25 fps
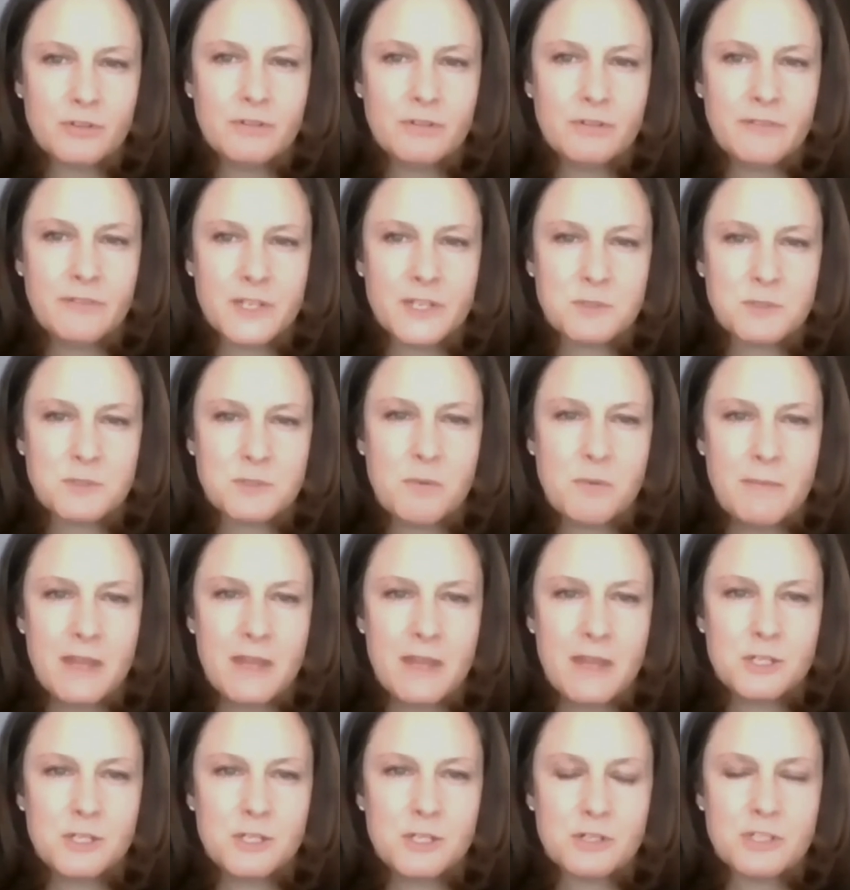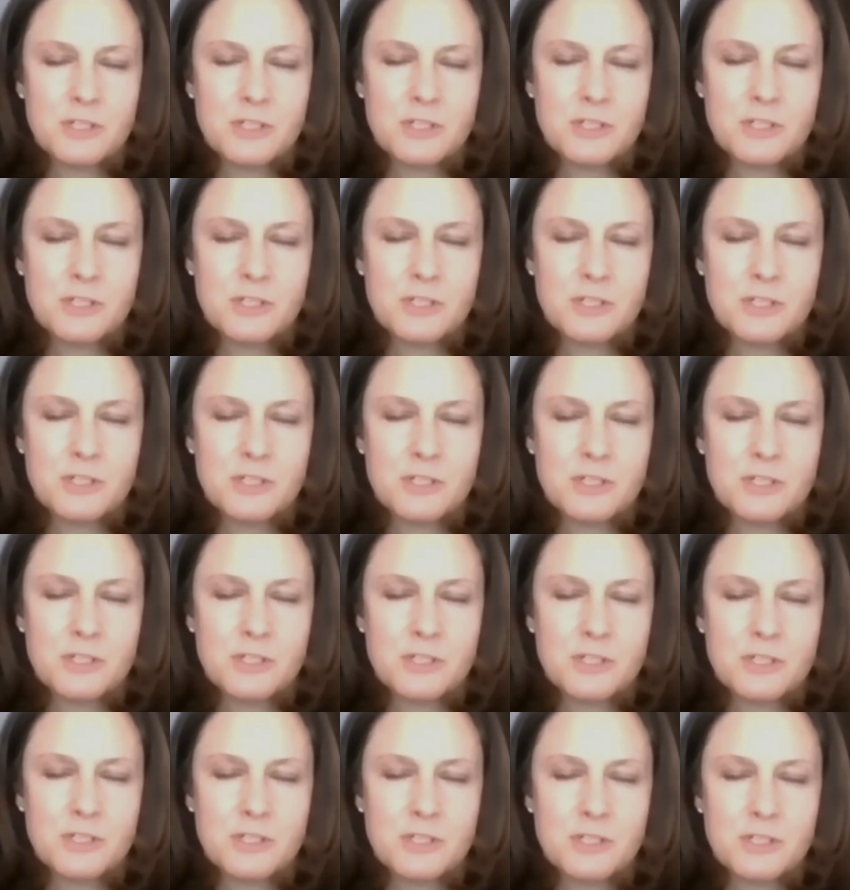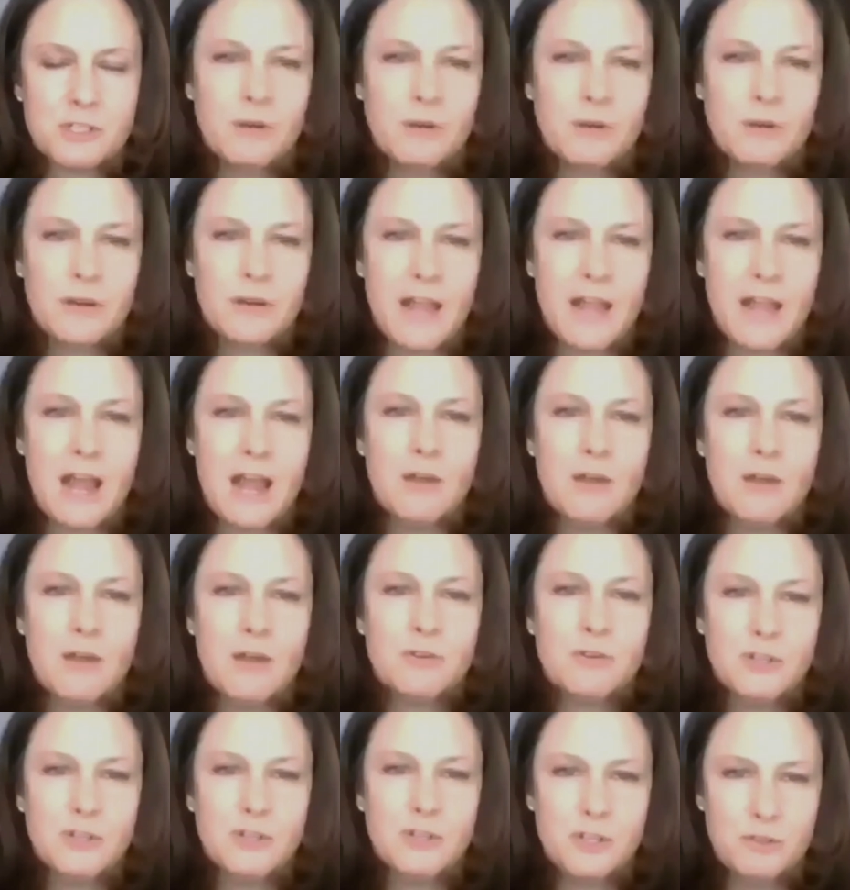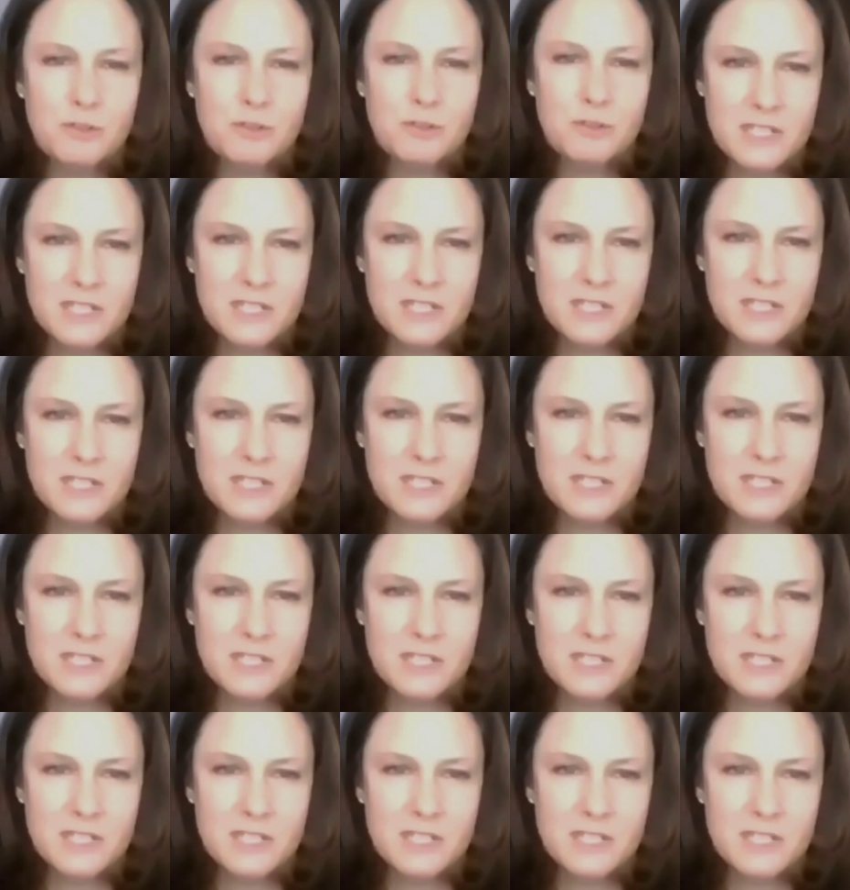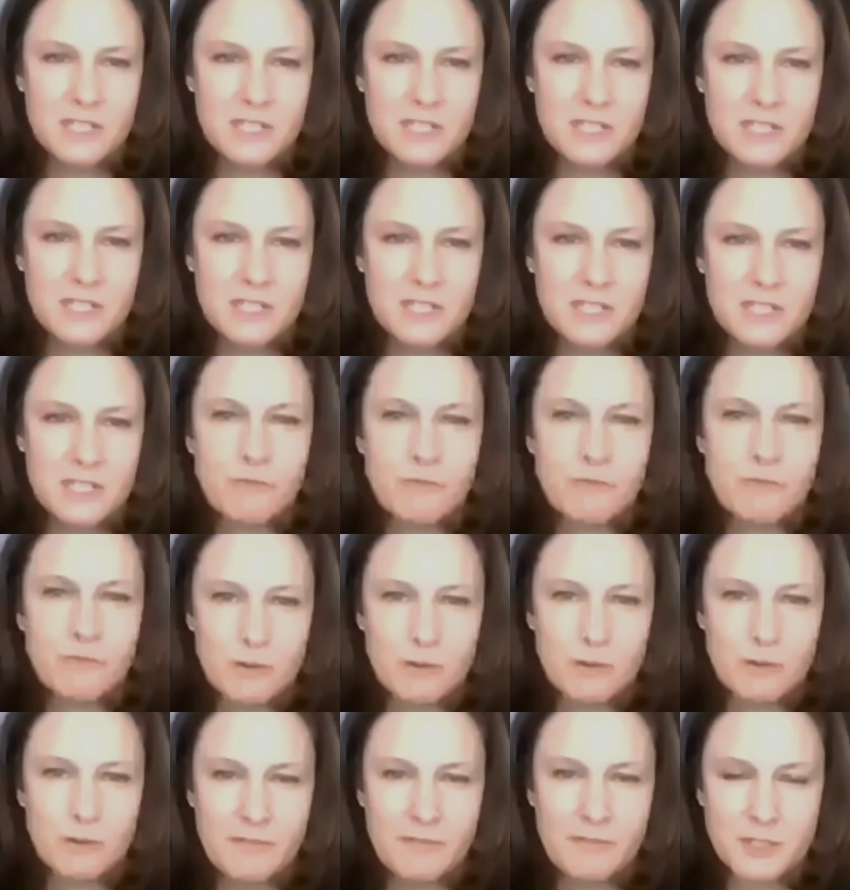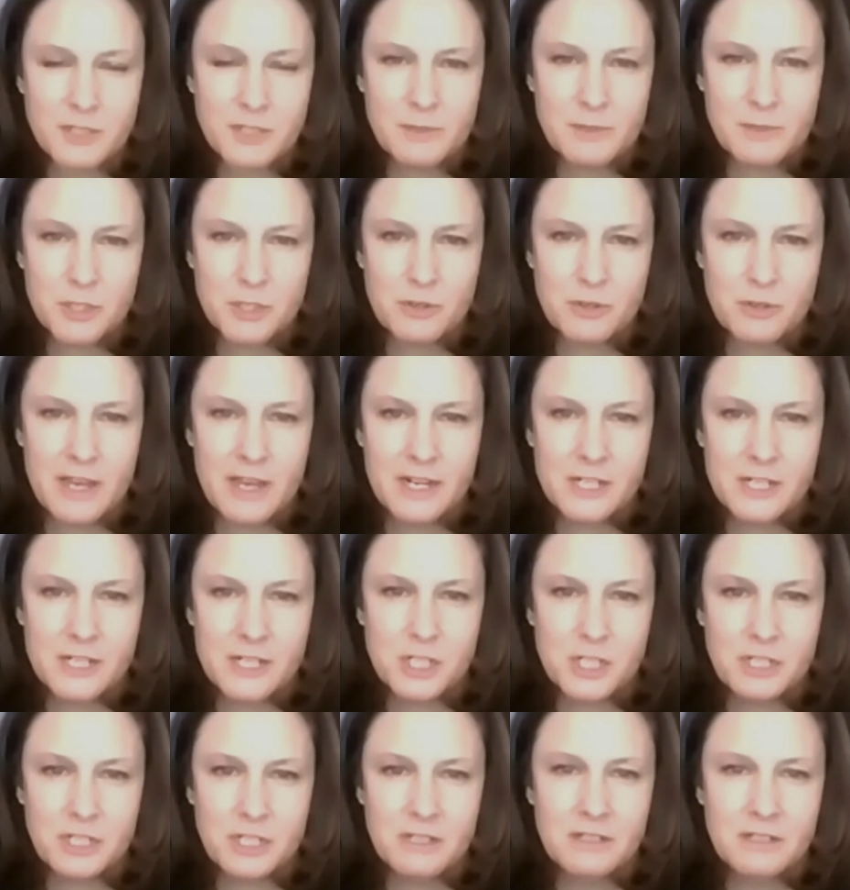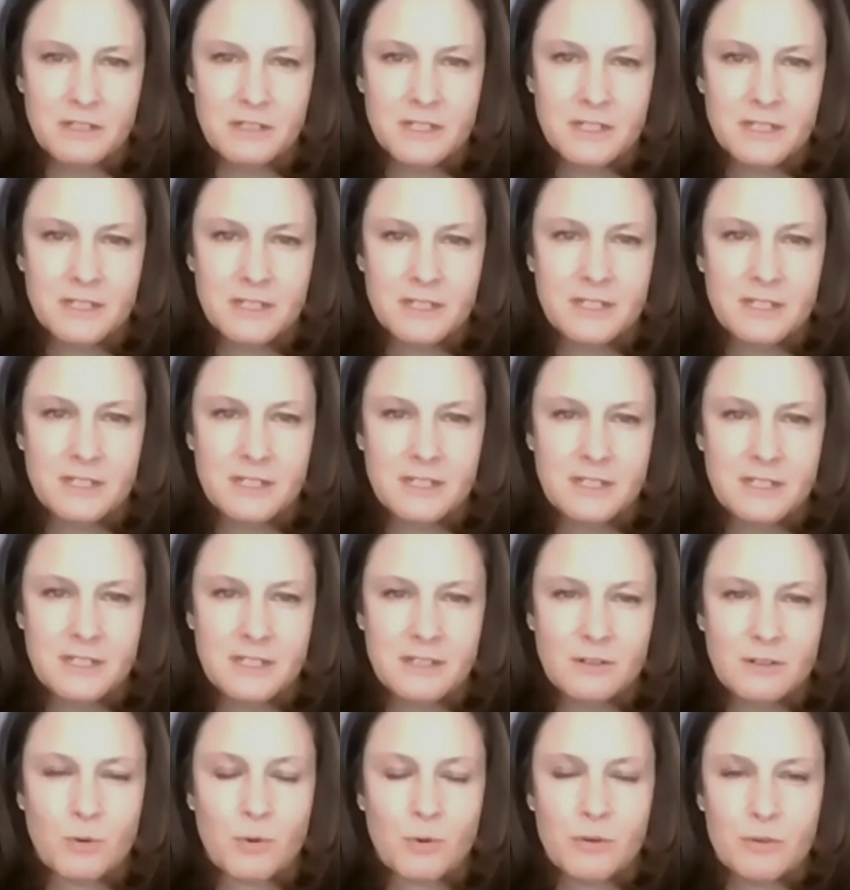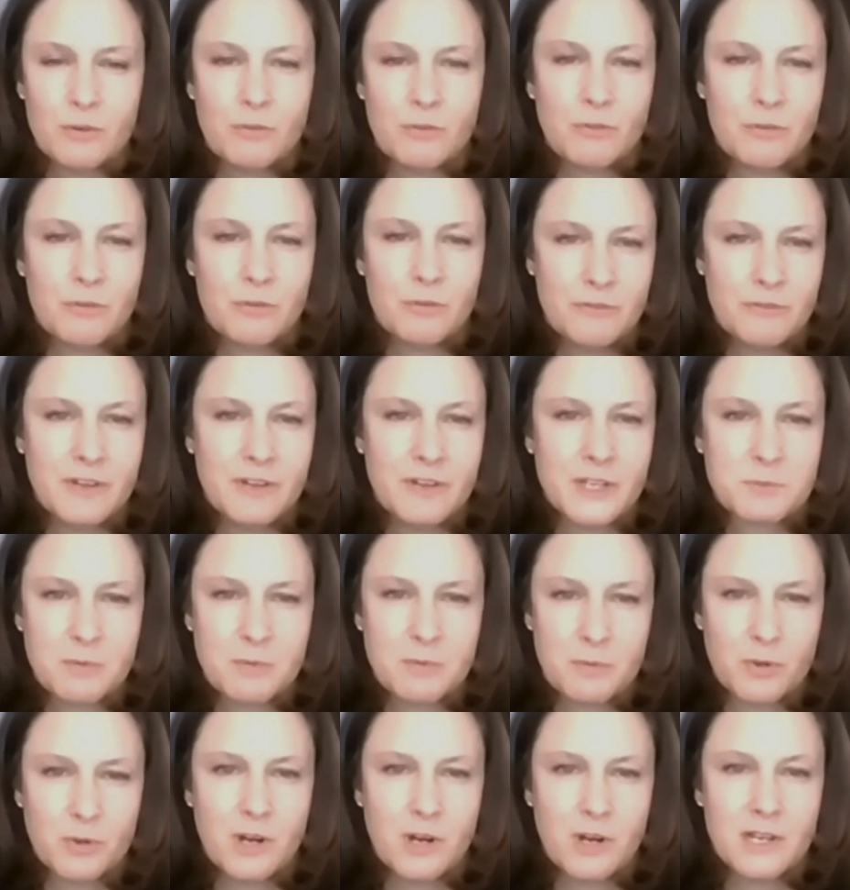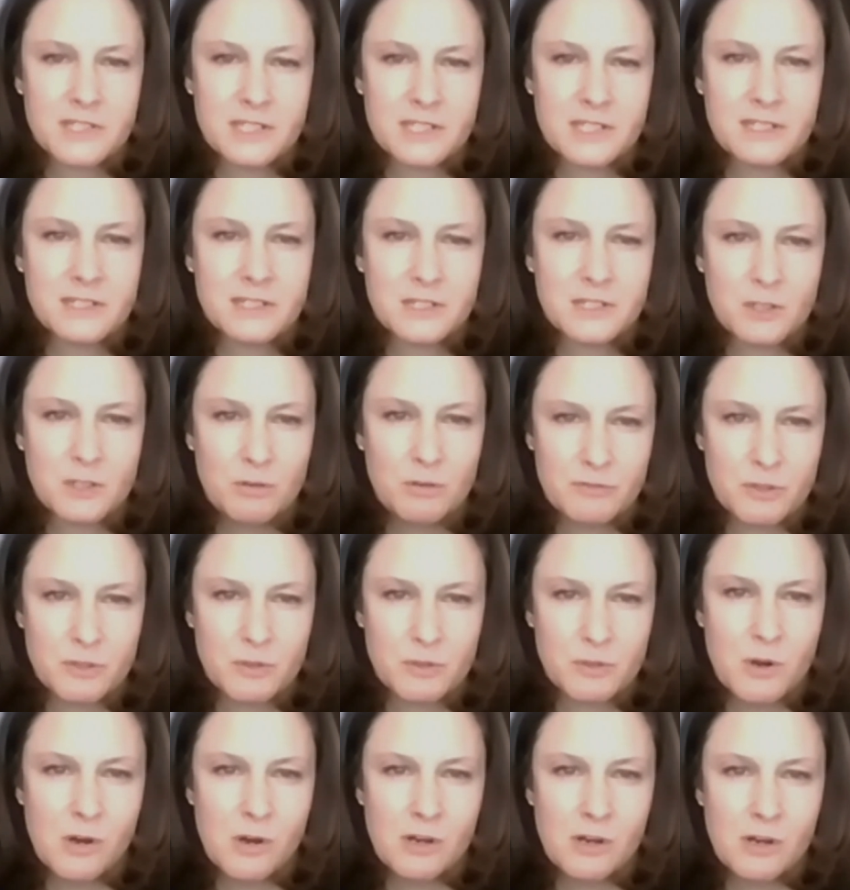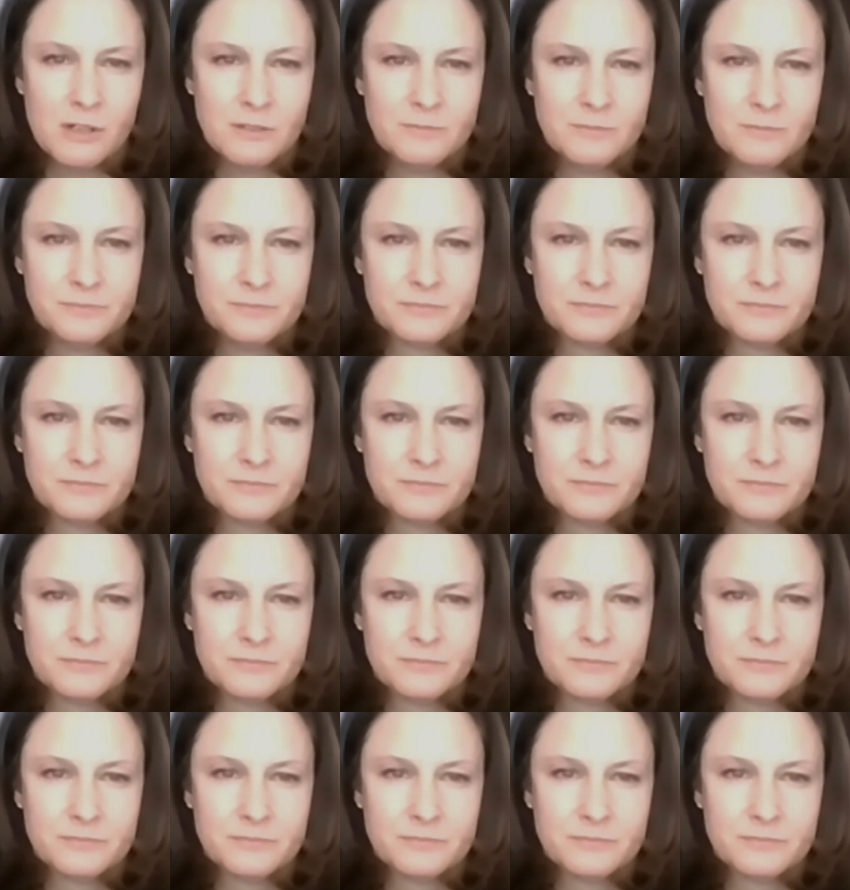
for investment managers to be clear about how they're using ESG as part of their investment strategy or their investment process overall.